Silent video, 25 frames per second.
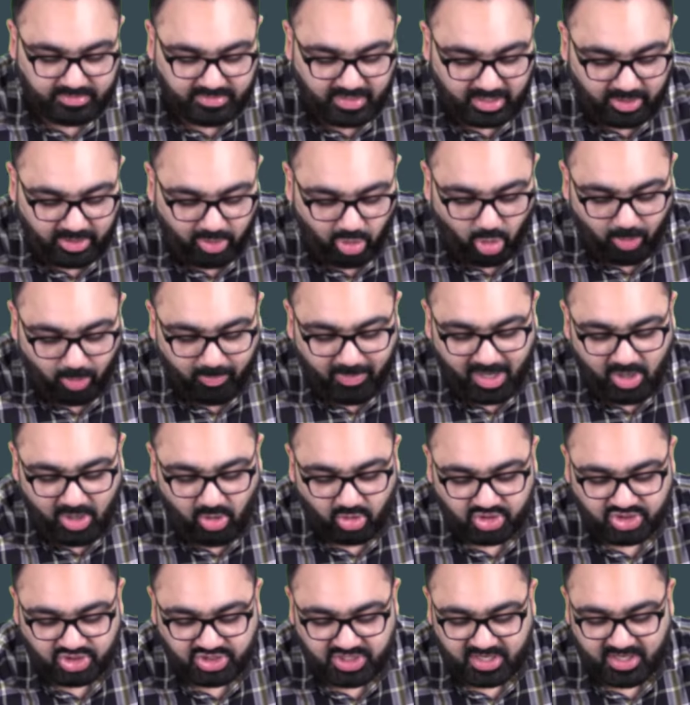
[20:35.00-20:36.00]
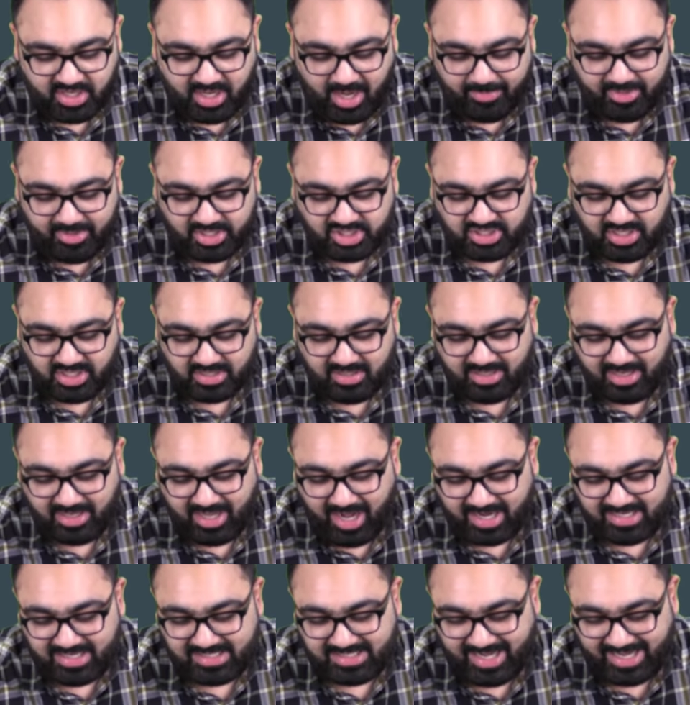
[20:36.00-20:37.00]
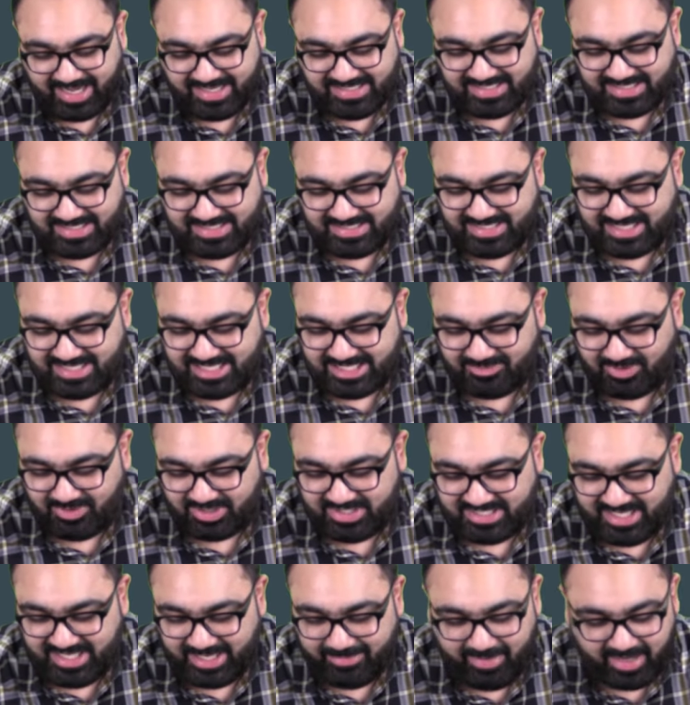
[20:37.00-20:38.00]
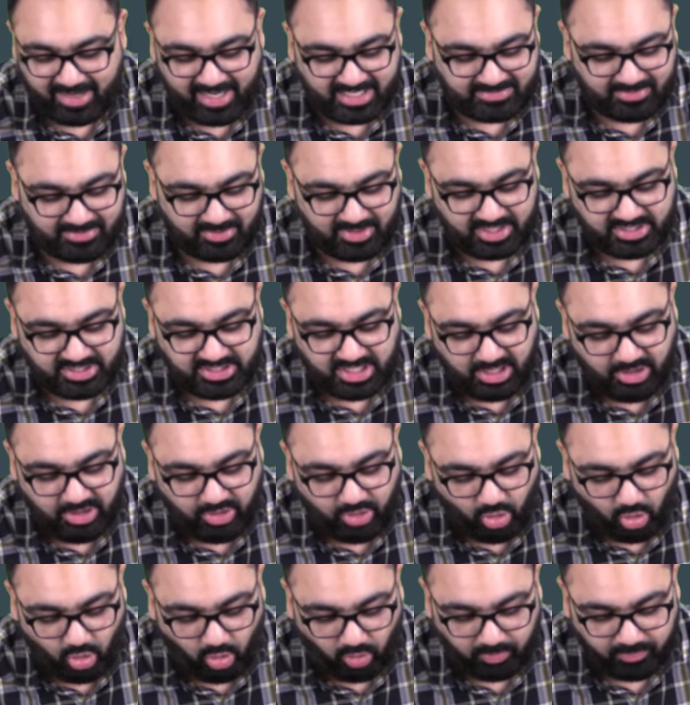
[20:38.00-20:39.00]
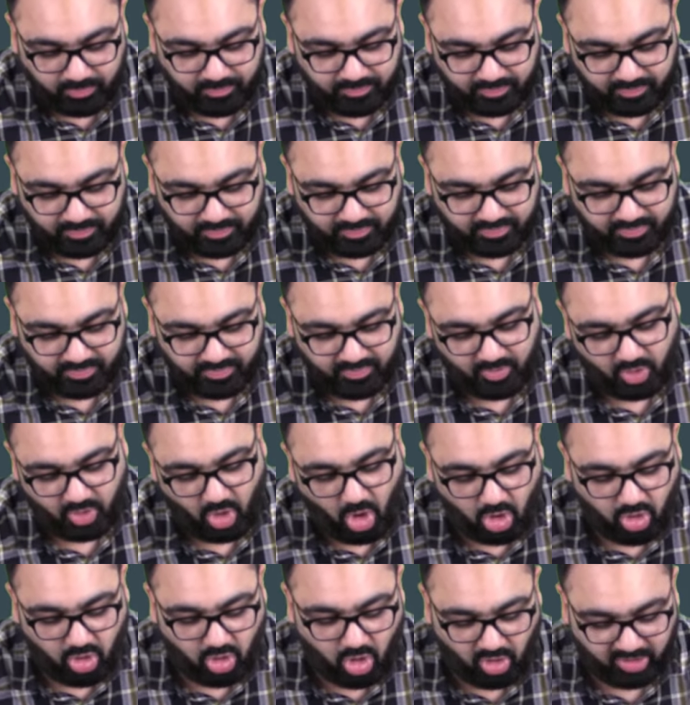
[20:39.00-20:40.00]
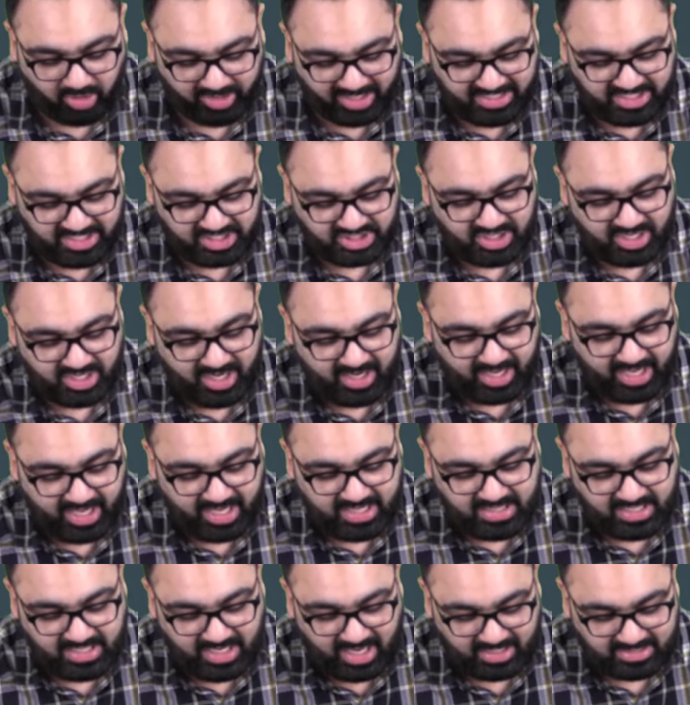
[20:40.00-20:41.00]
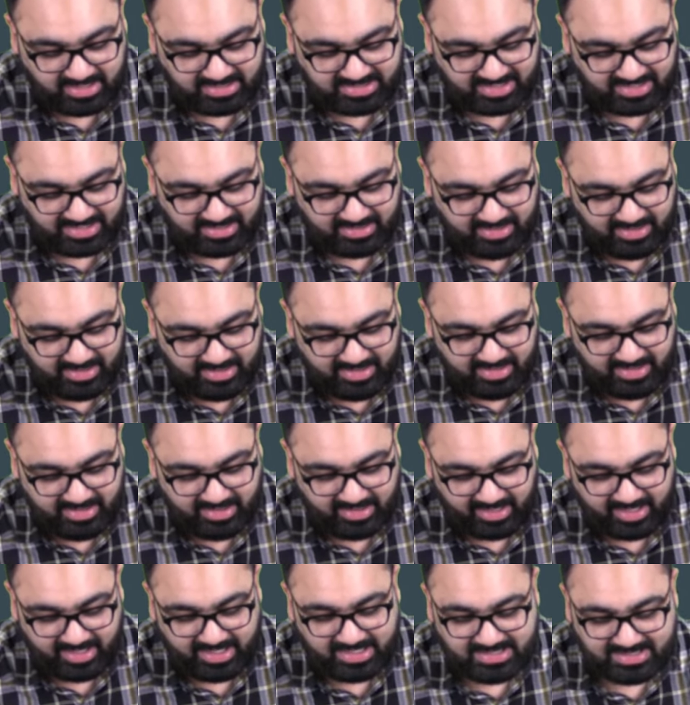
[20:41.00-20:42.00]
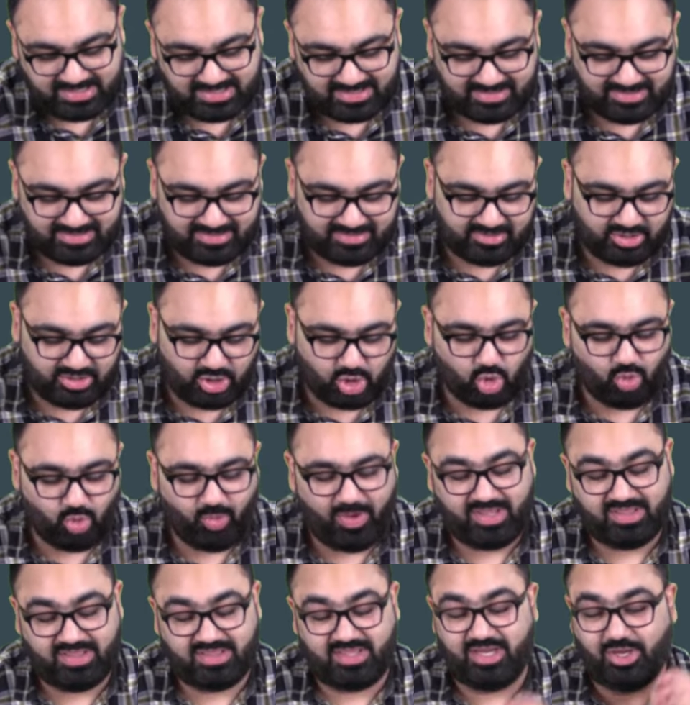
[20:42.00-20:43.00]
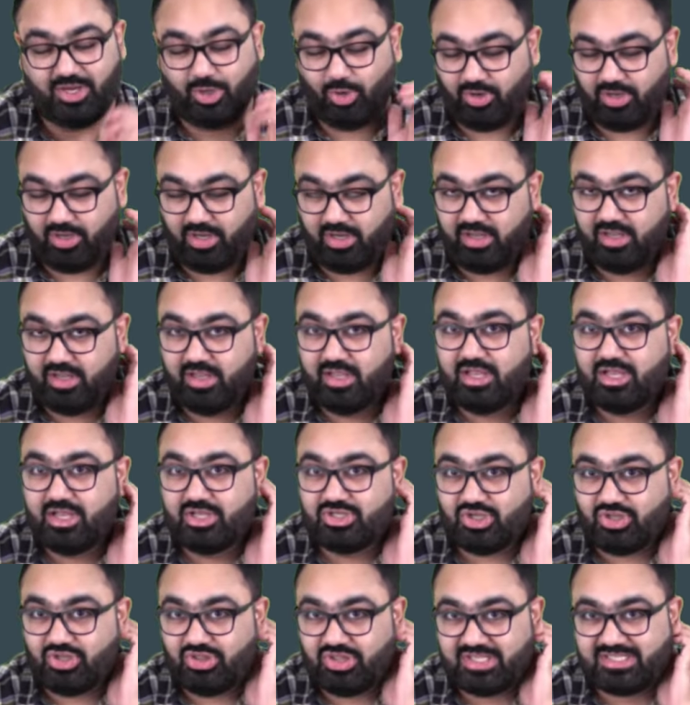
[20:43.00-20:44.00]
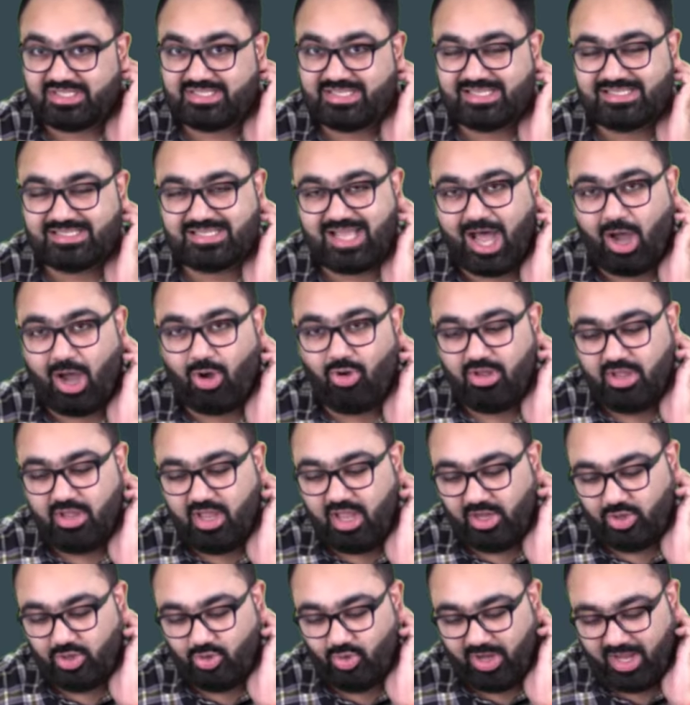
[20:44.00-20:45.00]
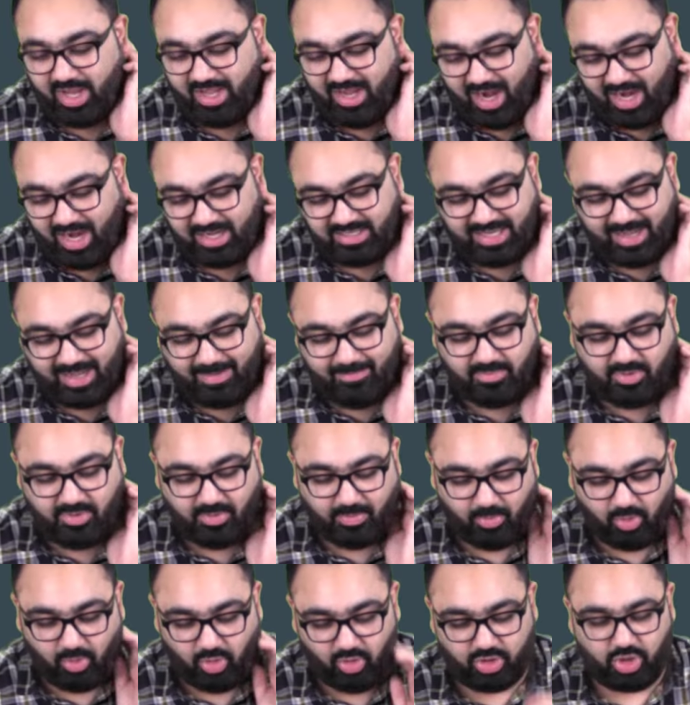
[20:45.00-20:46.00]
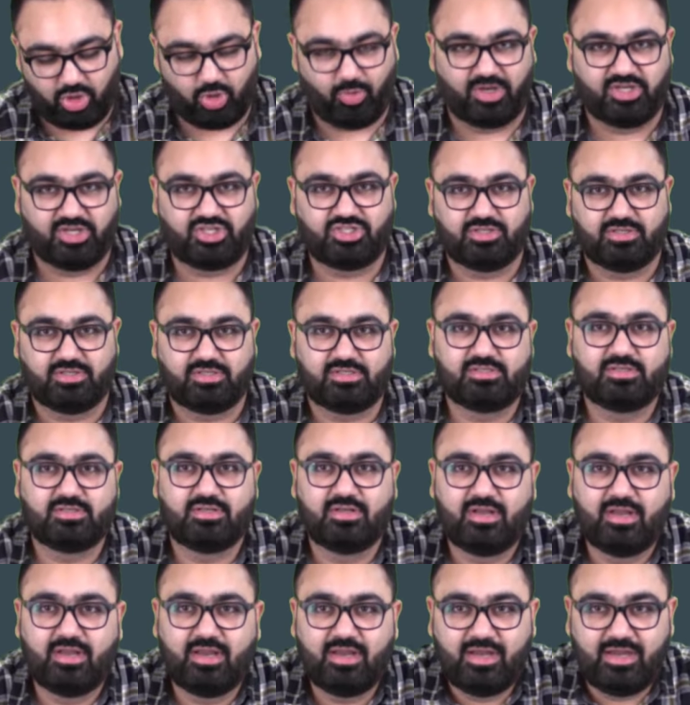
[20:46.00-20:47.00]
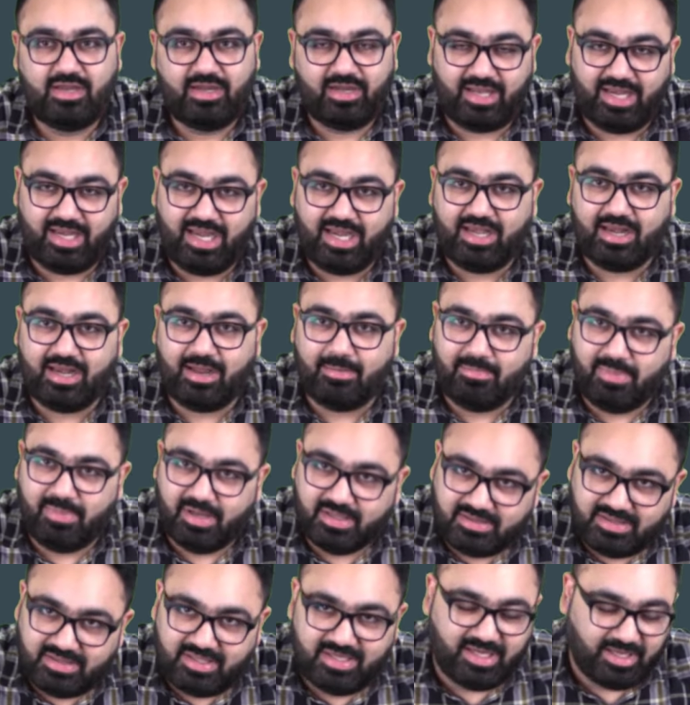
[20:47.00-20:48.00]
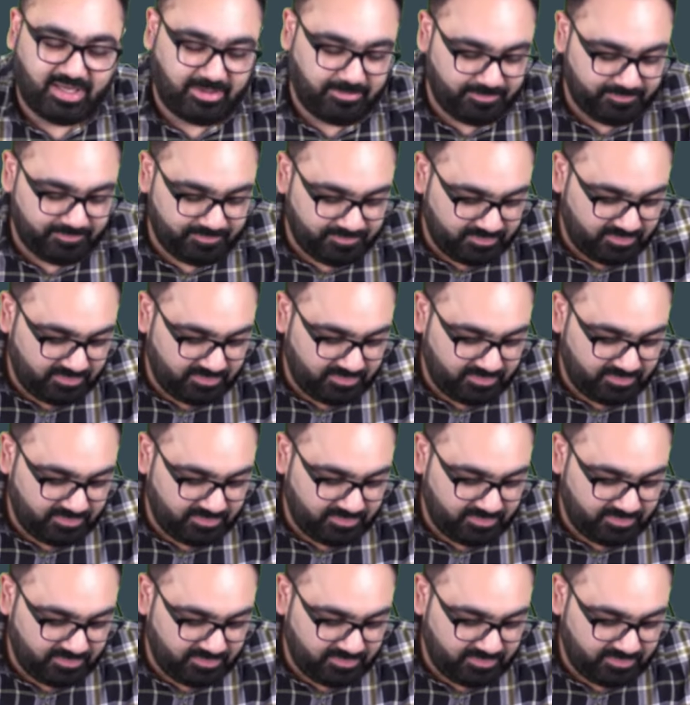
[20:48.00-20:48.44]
The Global Ocean Commission grants licenses for seabed exploration? No. Wrong organization. Again, the answer is 2 and 3 only. So this is how you can attempt more questions. Trick number 3.